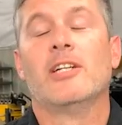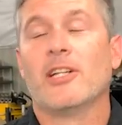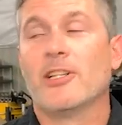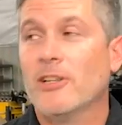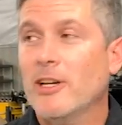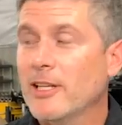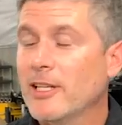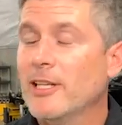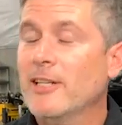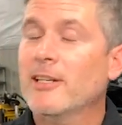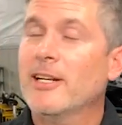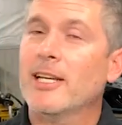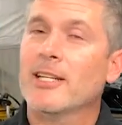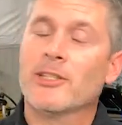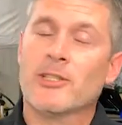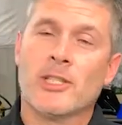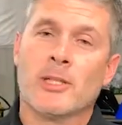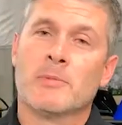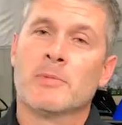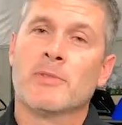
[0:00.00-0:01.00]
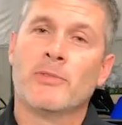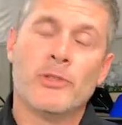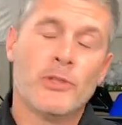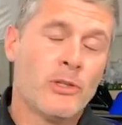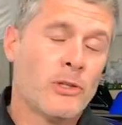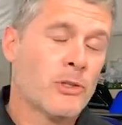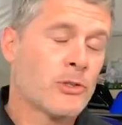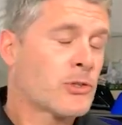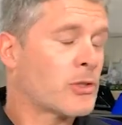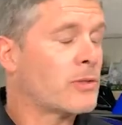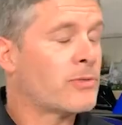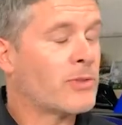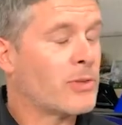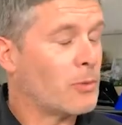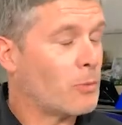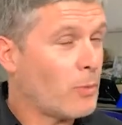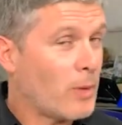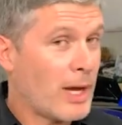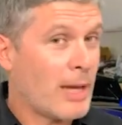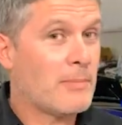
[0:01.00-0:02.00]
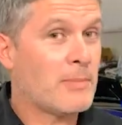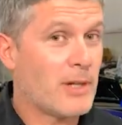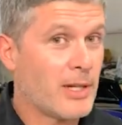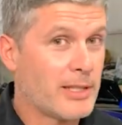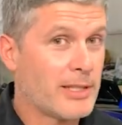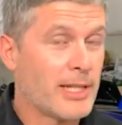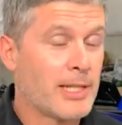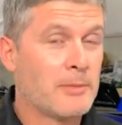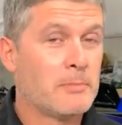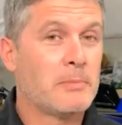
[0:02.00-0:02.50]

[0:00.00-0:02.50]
Not internet in terms of you can go surf the web on there,